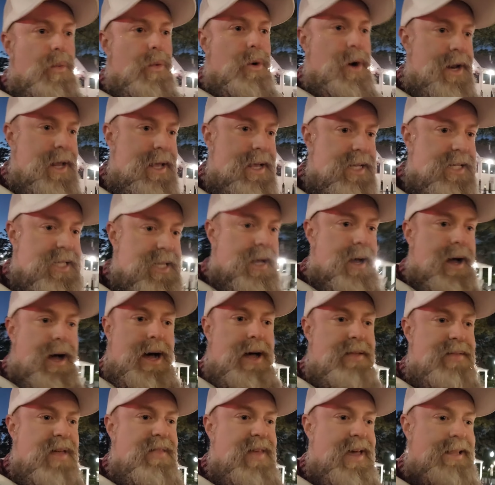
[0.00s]
what it is
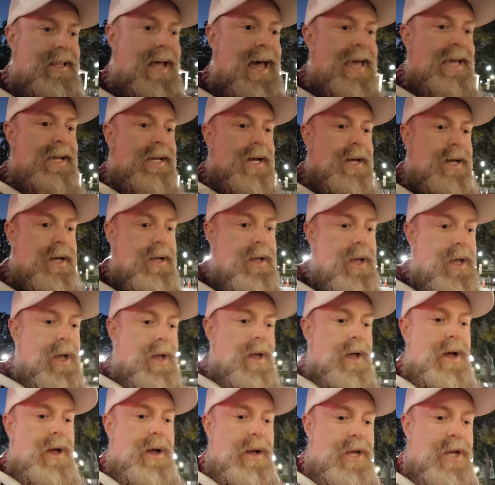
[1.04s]
uh, that they like.
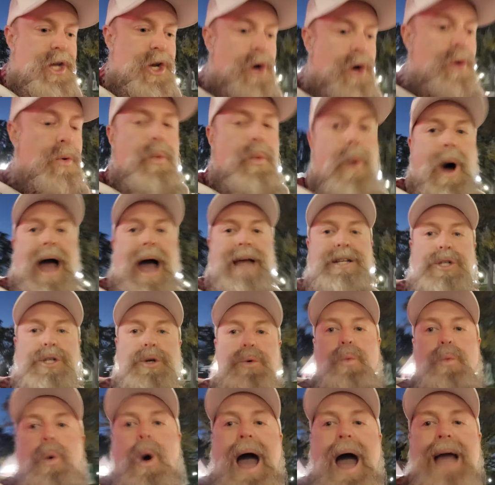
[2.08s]
You know, why
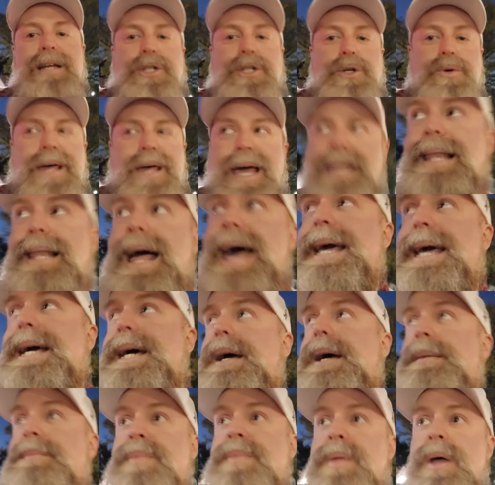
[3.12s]
do, why do they like
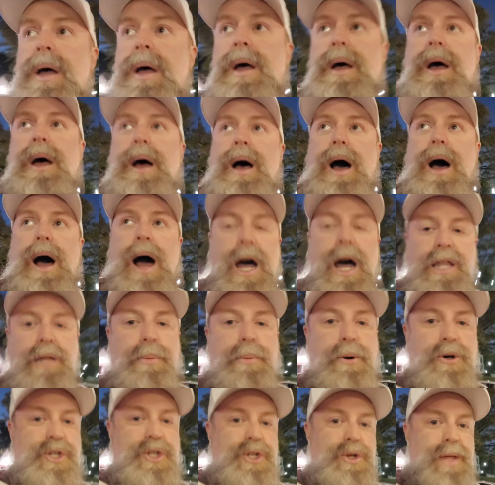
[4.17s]
uh,
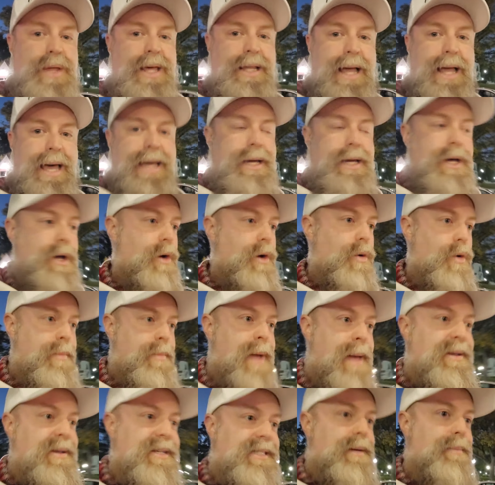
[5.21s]
the person who they like. Or
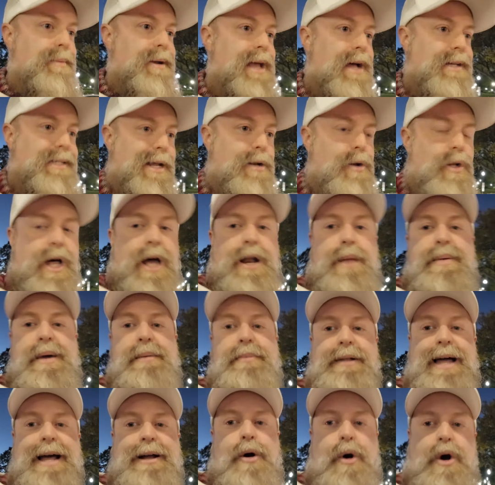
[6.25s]
maybe somebody else. I know a lot of
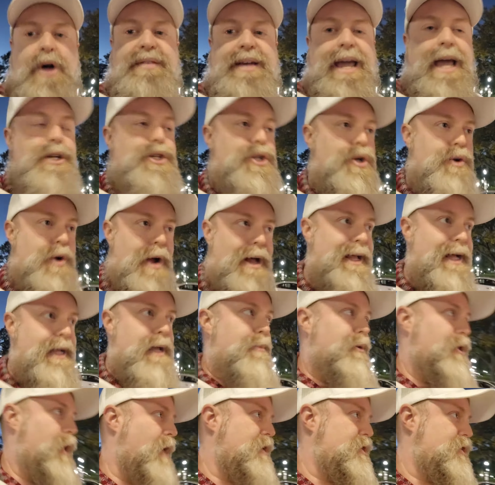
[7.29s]
people like RFK Jr. I like
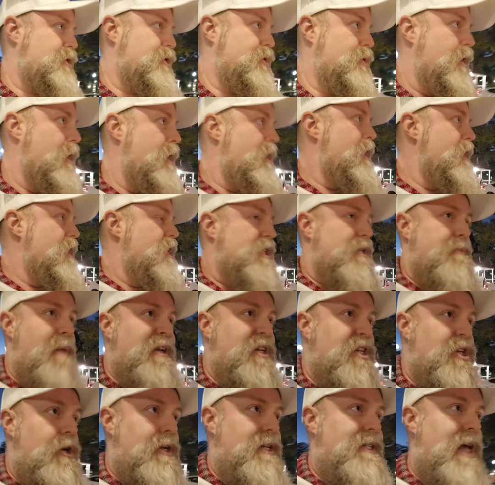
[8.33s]
him a lot too,
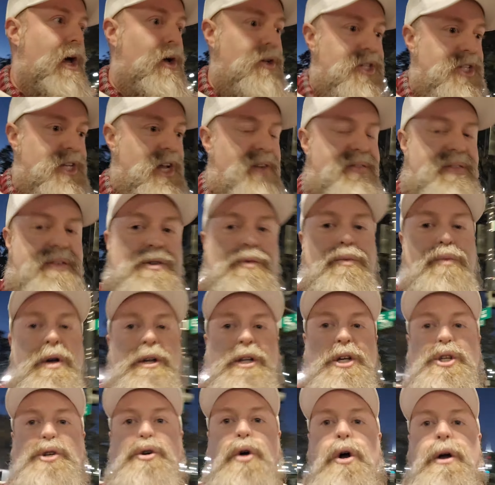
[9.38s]
especially on his health stuff. He's
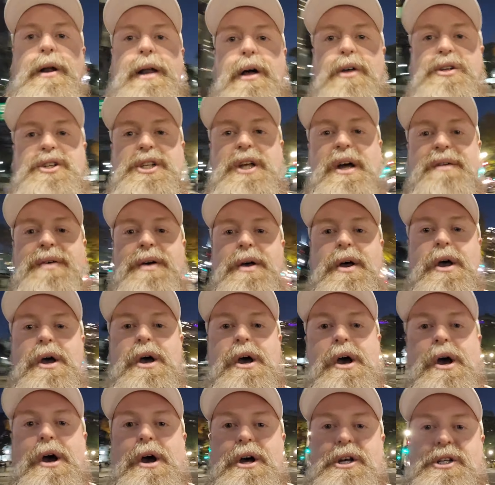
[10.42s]
really strong on health
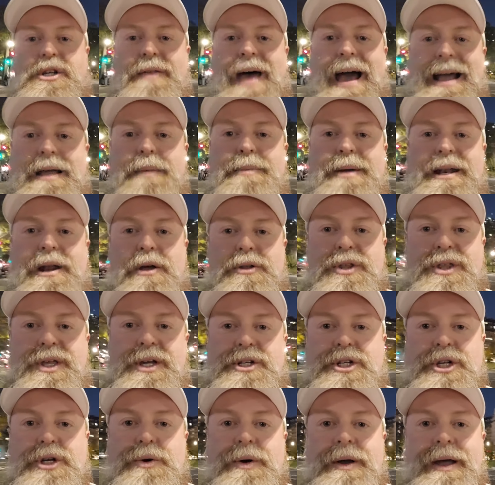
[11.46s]
stuff. So that could be another
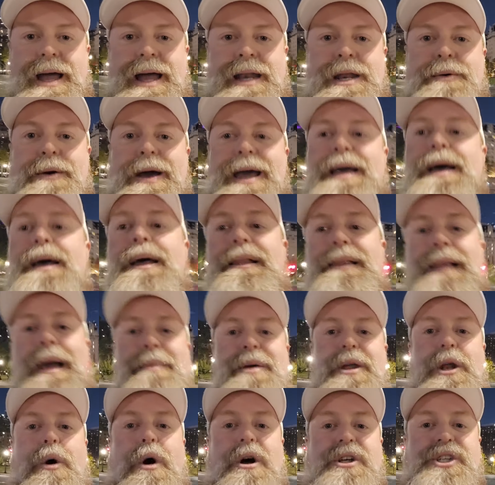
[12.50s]
thing too. Anyway,
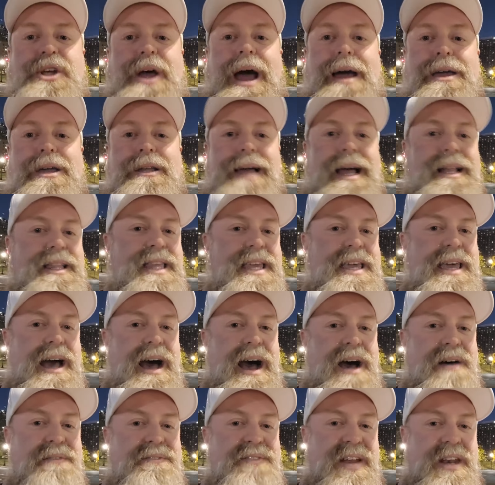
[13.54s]
let me know also how you like the
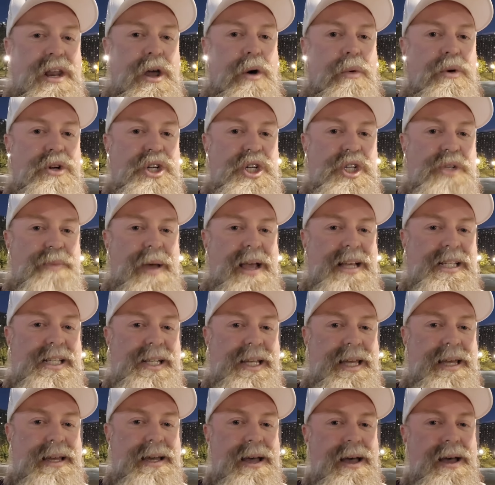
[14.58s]
uh, video, which is
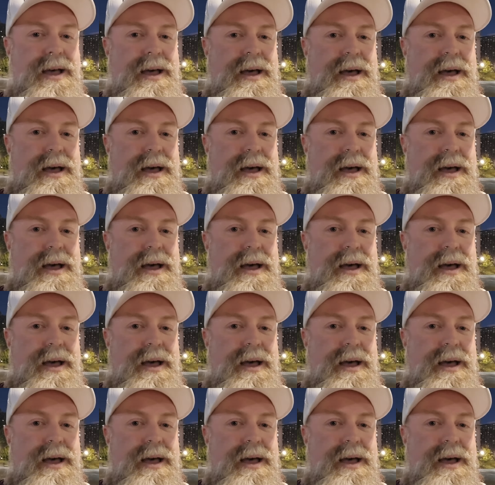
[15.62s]
basically